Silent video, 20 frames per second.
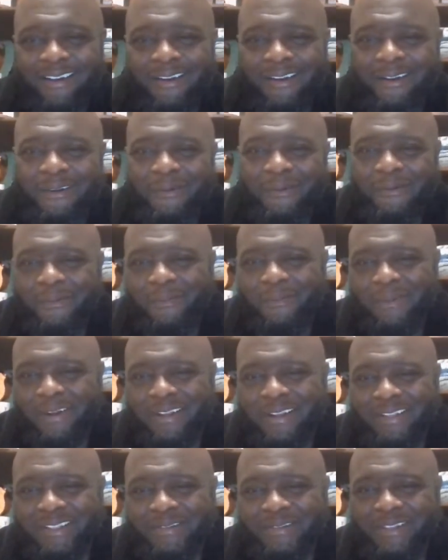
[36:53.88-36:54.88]
But
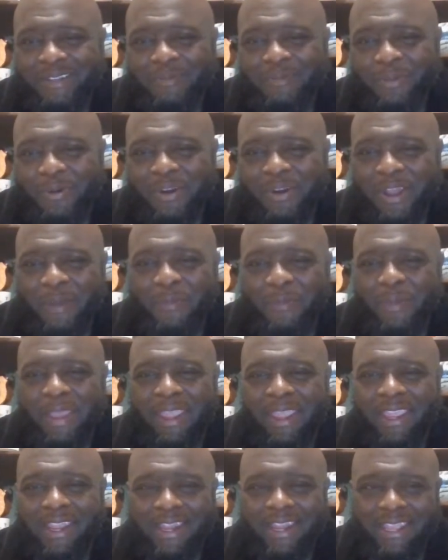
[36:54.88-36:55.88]
the point I'm
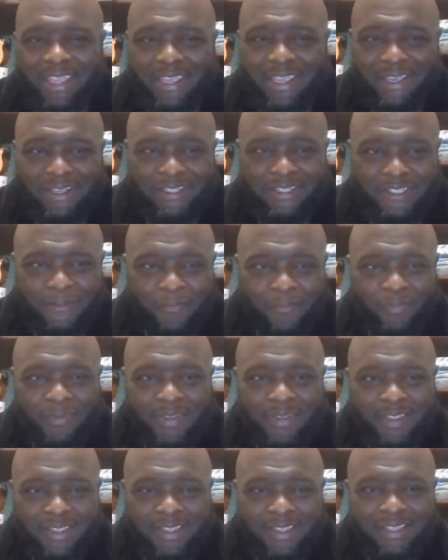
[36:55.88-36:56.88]
making is,
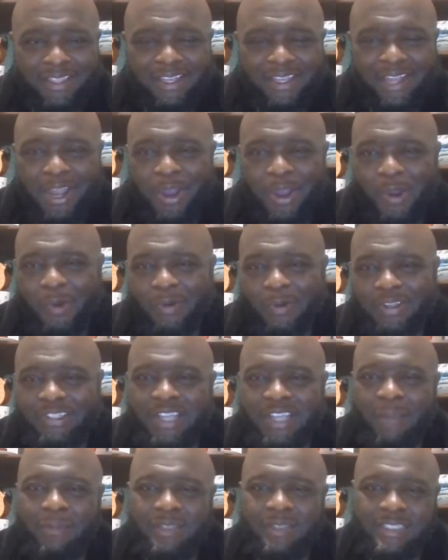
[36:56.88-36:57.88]
there always
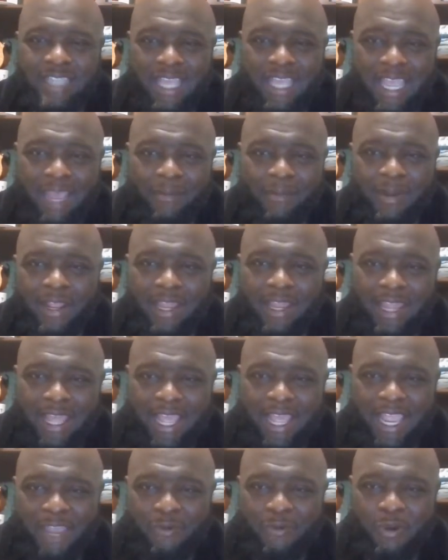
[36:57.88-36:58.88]
come a time in our
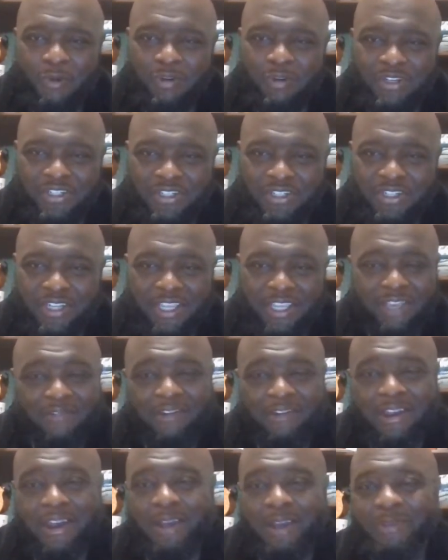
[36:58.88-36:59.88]
life where we should give
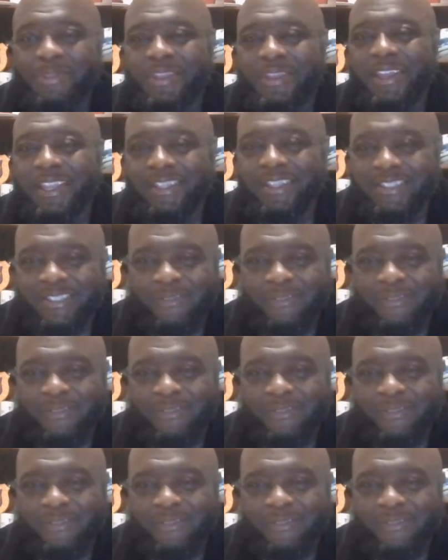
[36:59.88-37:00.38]
God thanks.